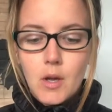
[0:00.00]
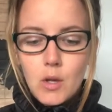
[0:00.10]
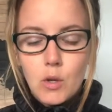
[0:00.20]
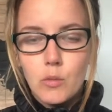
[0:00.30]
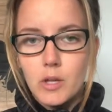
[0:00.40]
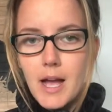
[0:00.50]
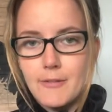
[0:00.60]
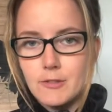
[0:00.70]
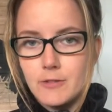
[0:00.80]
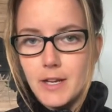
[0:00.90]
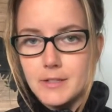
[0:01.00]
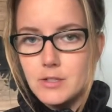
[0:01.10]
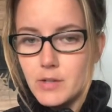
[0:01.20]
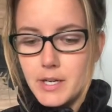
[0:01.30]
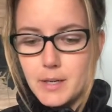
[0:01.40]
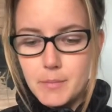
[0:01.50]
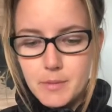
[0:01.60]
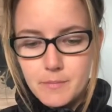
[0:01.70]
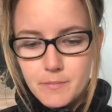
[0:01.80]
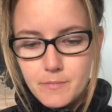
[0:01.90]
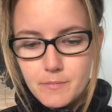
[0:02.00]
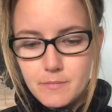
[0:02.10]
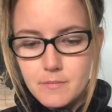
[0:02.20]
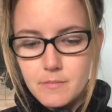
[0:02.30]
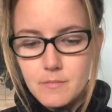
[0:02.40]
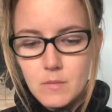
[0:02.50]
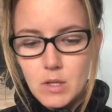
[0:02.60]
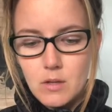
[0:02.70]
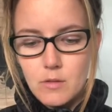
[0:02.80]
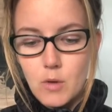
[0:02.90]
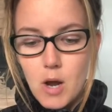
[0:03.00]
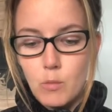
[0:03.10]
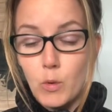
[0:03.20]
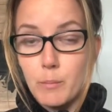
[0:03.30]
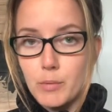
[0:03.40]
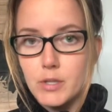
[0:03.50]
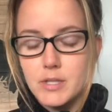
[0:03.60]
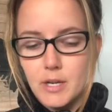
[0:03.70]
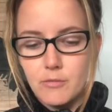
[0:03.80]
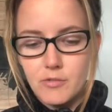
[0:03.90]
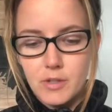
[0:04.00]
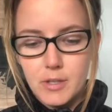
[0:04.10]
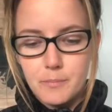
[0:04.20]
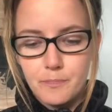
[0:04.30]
"We'll have to fly straight up." Throb whimpered doubtfully.